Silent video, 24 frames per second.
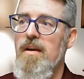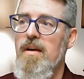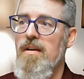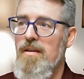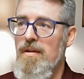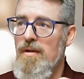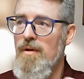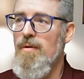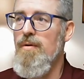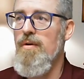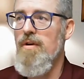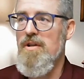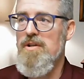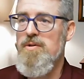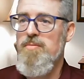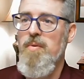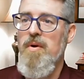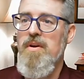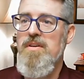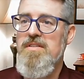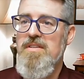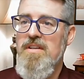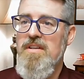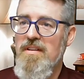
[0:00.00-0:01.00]
you are
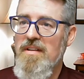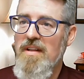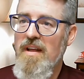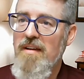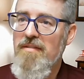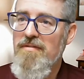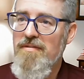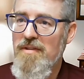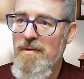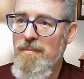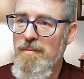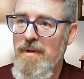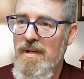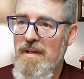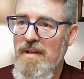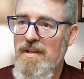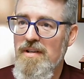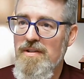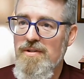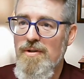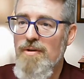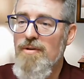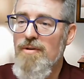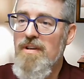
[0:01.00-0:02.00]
expressing love to me
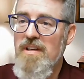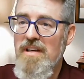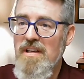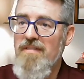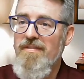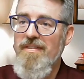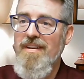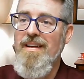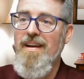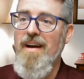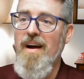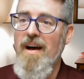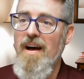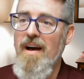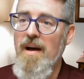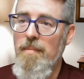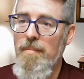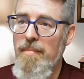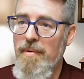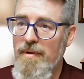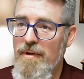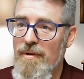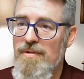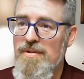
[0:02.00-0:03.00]
because you're giving
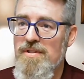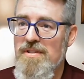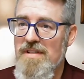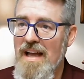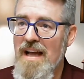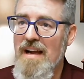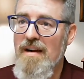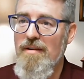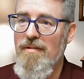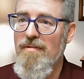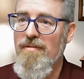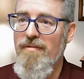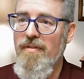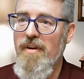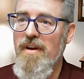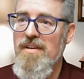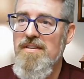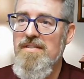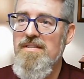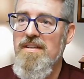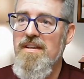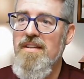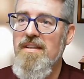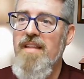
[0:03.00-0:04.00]
up, you're
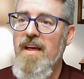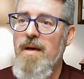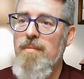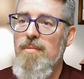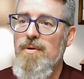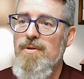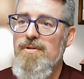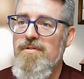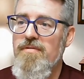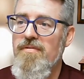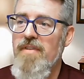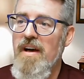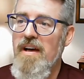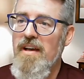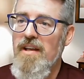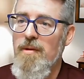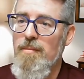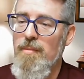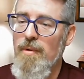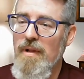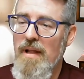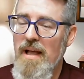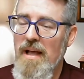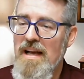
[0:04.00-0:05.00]
sacrificing that most
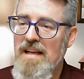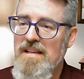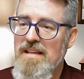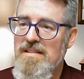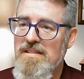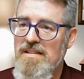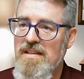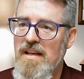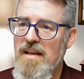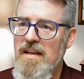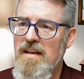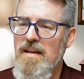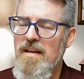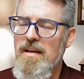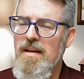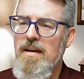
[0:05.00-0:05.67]
valuable asset.